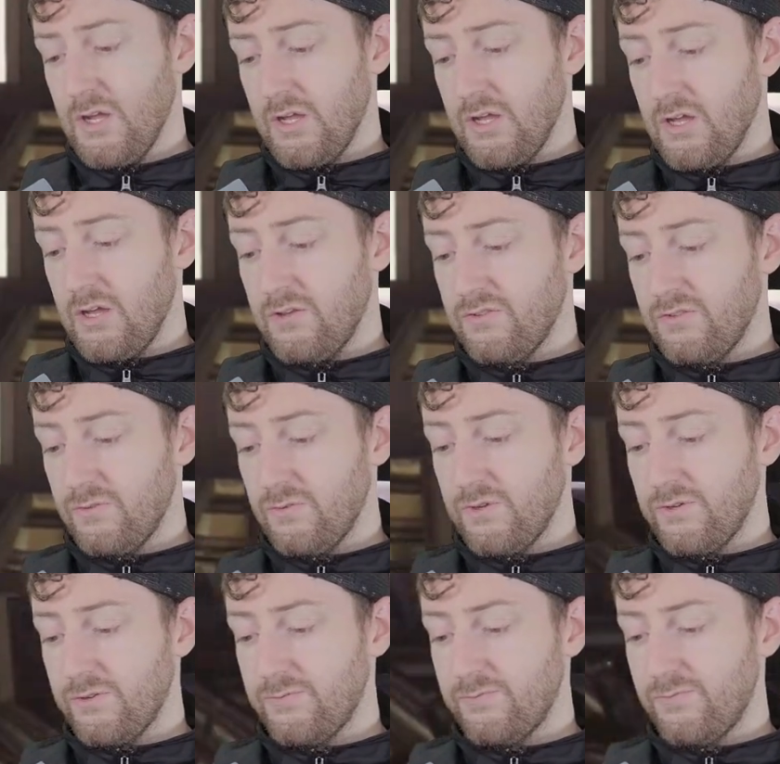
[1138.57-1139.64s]

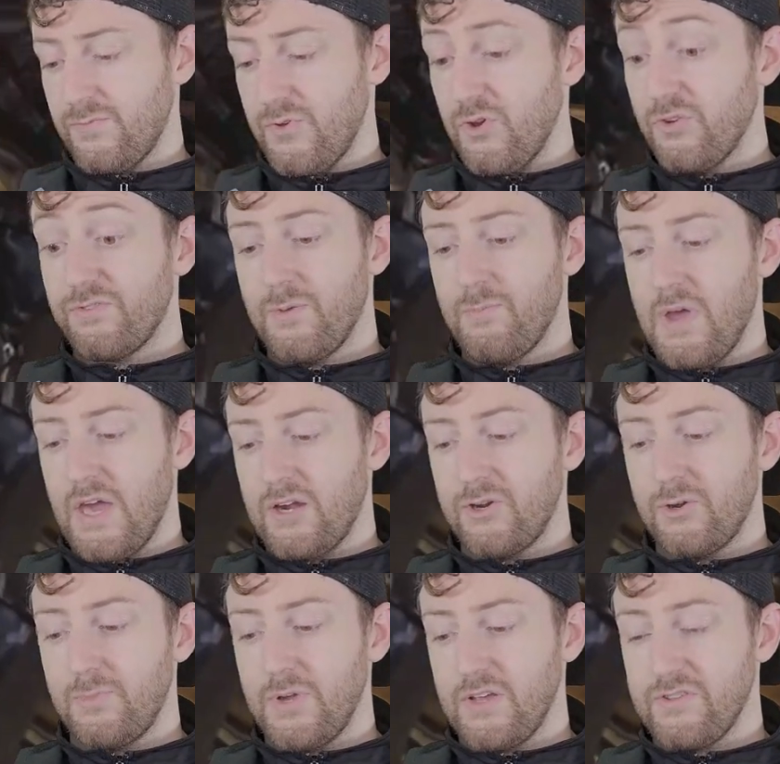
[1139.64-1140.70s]
Nerf
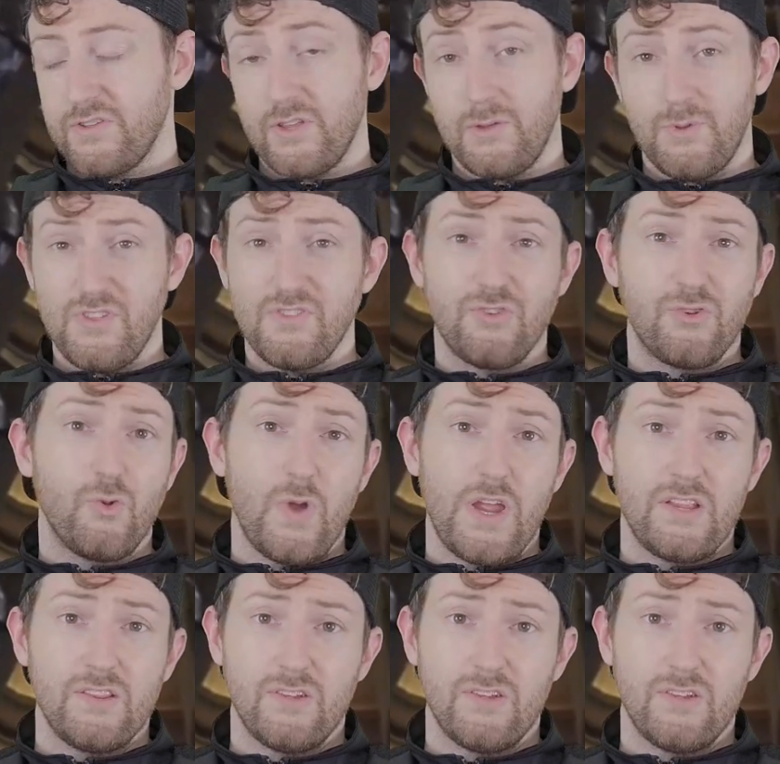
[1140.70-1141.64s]
competitor basically, but these are great